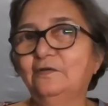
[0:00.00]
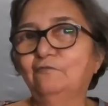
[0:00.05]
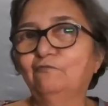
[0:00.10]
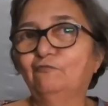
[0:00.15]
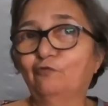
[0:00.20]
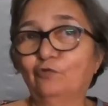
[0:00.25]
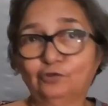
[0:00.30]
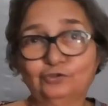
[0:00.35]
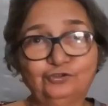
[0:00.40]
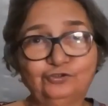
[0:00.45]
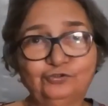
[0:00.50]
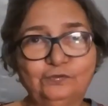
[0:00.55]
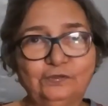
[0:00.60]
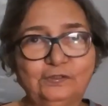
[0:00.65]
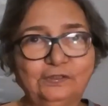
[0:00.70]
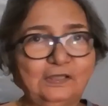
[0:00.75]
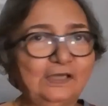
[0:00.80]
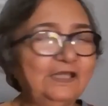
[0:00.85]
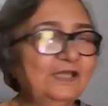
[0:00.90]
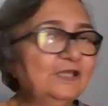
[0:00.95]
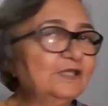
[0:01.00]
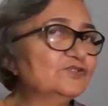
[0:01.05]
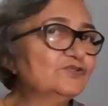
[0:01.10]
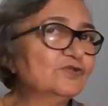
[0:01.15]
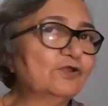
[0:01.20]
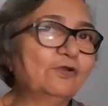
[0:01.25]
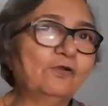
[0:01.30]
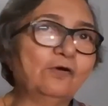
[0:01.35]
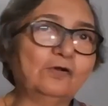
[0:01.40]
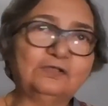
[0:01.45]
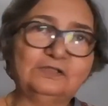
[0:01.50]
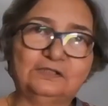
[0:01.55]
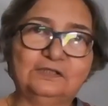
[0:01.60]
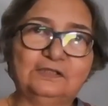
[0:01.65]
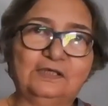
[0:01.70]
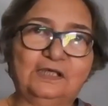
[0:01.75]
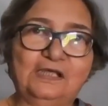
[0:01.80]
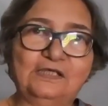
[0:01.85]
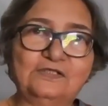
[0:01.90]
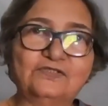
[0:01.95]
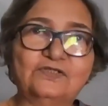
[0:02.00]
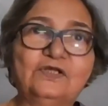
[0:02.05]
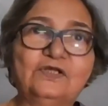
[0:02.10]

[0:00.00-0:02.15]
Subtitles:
fortunately, is not the case.